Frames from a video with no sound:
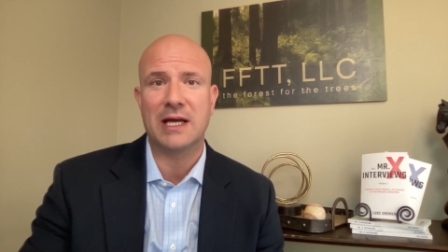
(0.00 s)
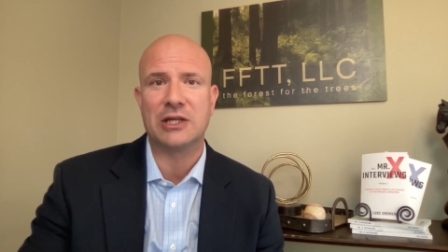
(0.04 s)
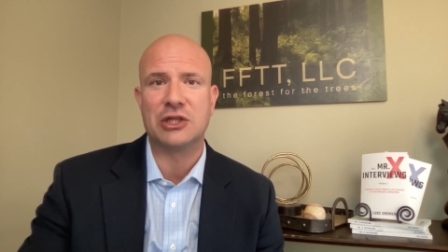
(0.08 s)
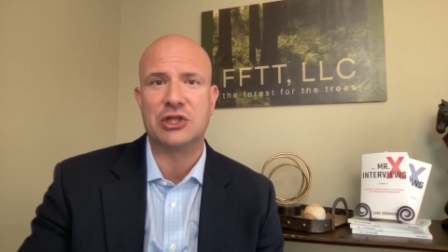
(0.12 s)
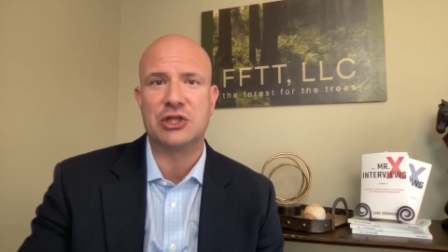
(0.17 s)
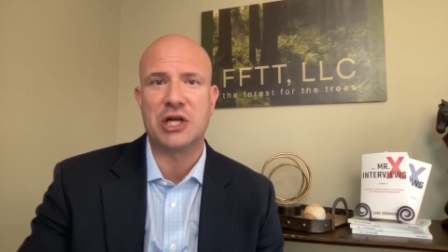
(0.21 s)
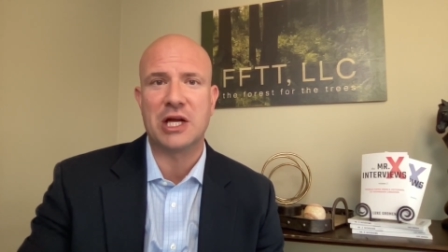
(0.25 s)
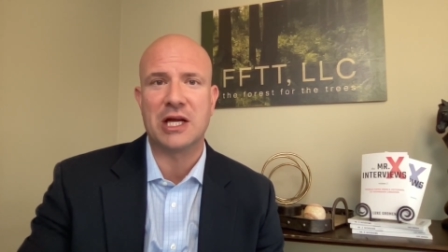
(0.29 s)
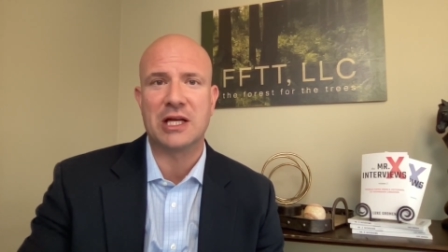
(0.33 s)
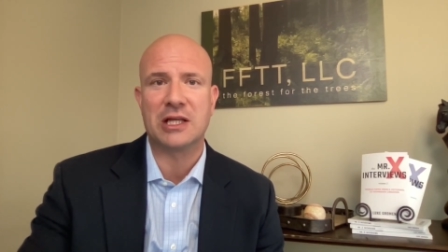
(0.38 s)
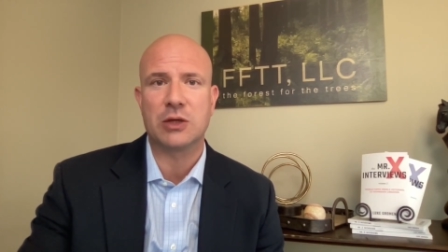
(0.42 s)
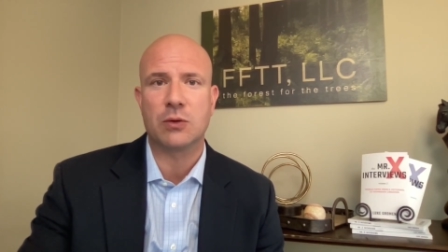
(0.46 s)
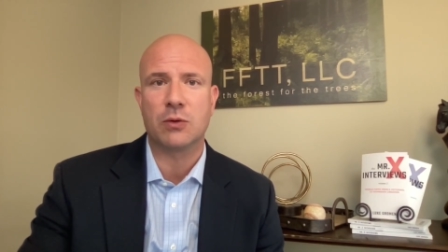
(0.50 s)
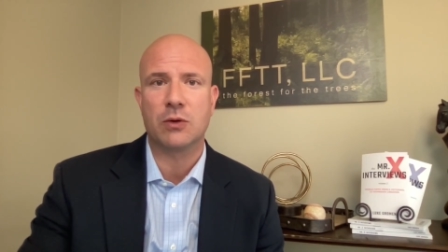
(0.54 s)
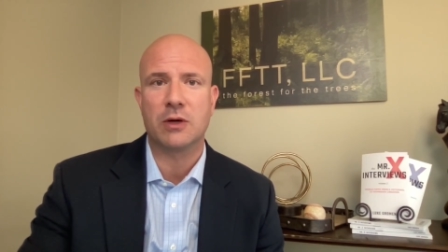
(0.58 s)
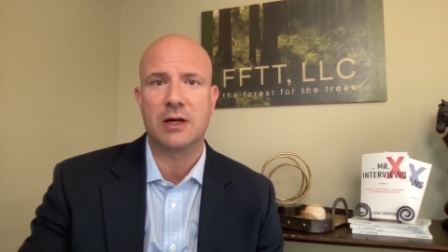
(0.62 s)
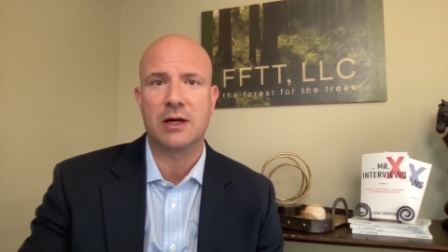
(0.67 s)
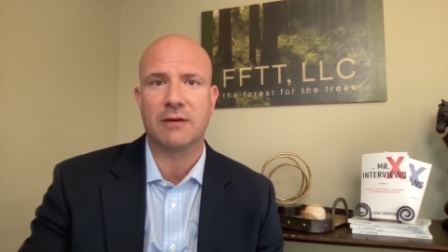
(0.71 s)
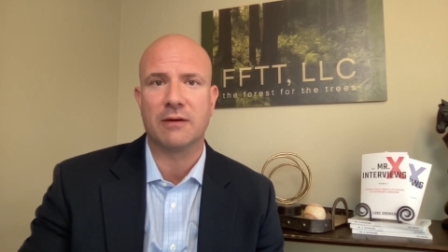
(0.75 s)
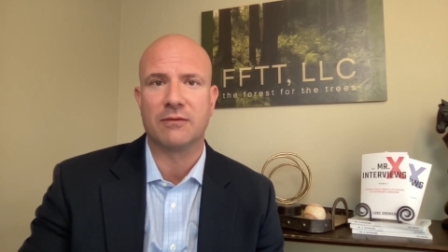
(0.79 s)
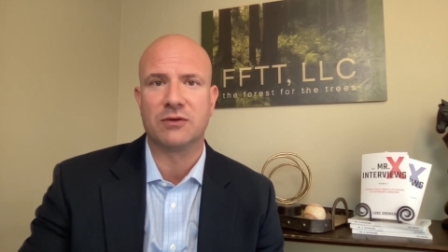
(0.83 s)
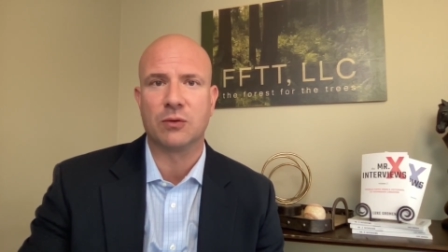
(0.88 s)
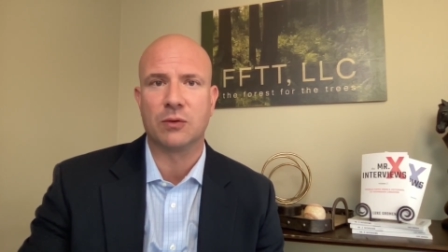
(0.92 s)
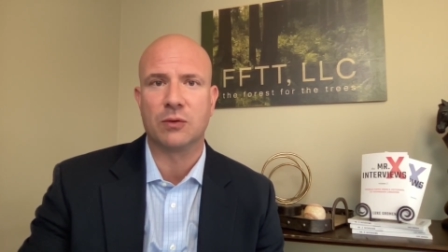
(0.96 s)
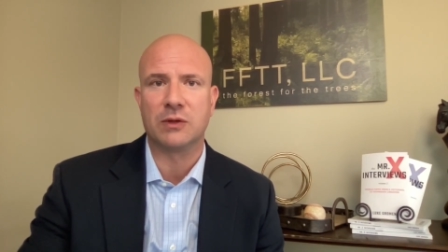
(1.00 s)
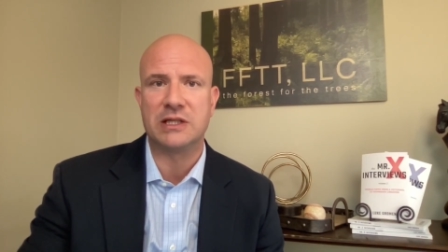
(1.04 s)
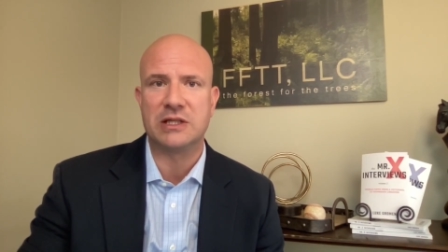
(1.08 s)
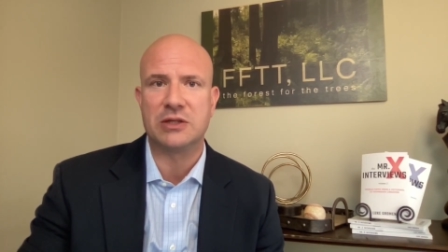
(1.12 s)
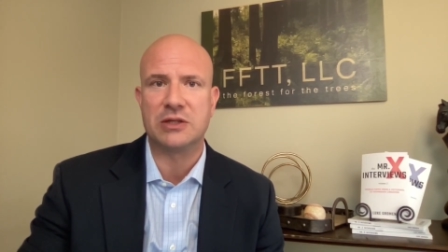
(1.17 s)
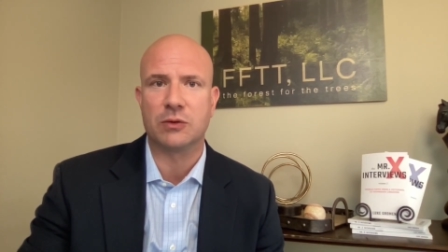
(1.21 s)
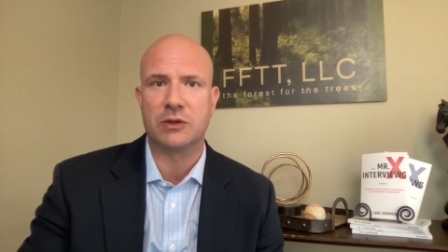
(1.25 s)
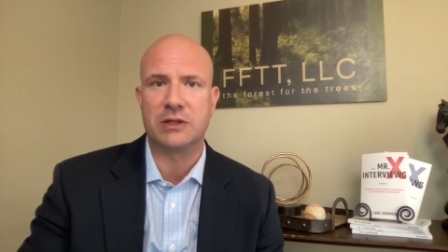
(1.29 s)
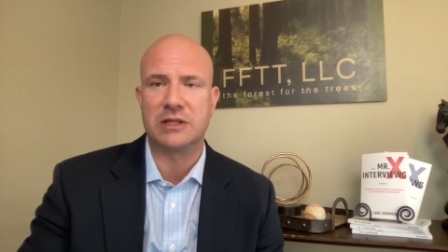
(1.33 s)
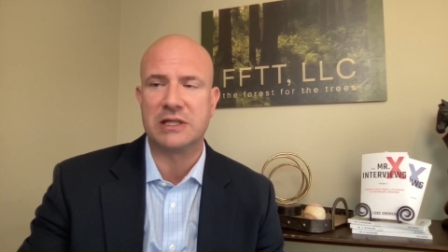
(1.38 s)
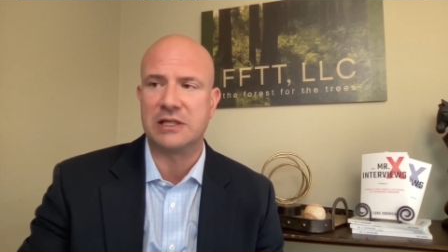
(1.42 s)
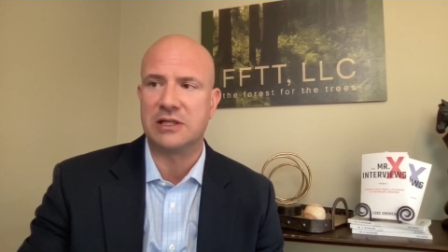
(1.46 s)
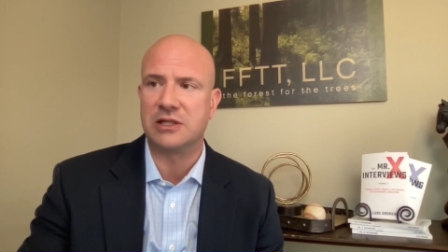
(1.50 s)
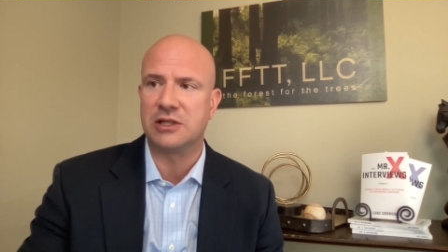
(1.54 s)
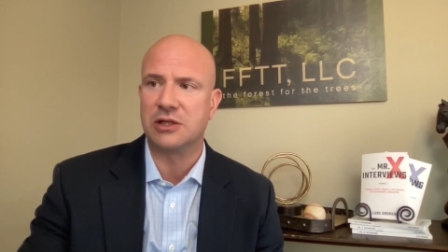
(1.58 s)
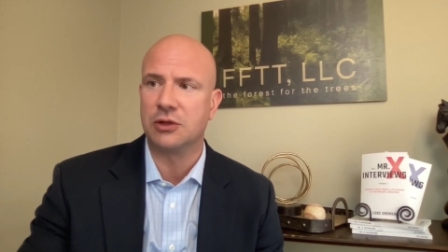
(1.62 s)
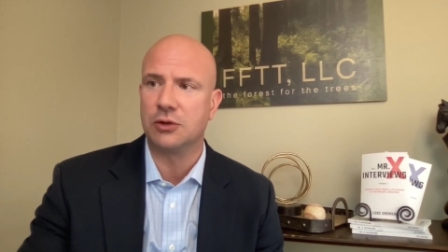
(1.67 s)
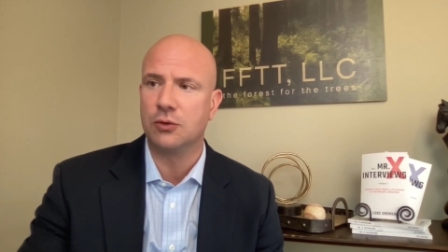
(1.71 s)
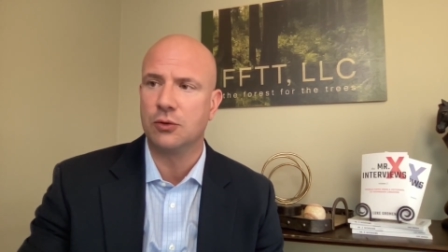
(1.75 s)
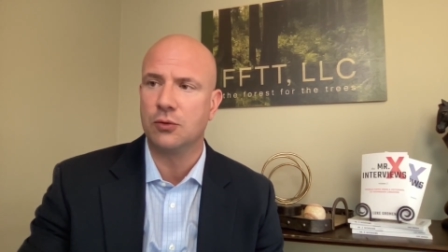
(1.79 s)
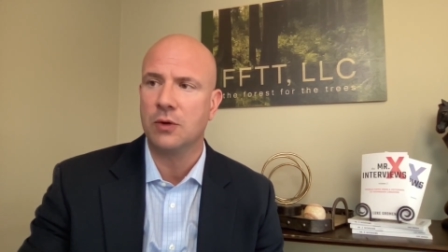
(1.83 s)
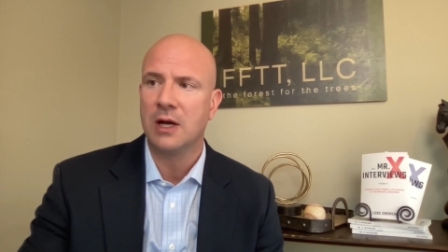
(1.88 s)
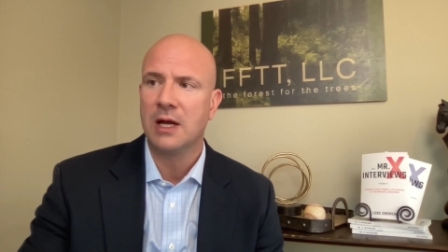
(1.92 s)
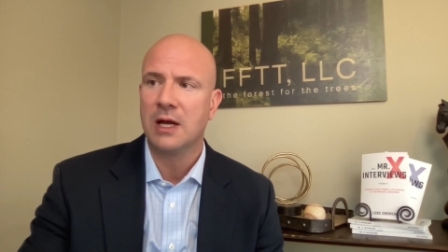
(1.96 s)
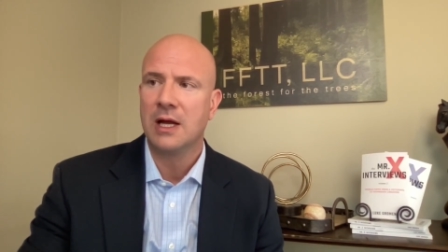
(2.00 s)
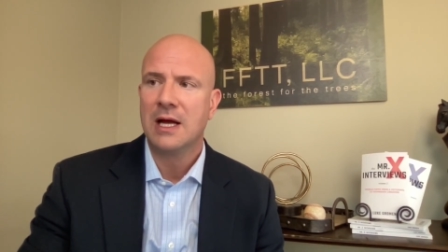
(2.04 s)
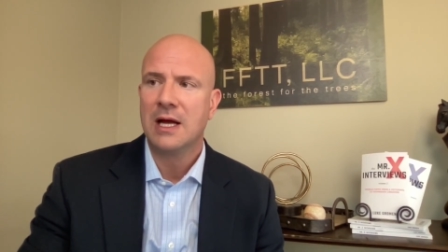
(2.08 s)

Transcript: to January of 2022.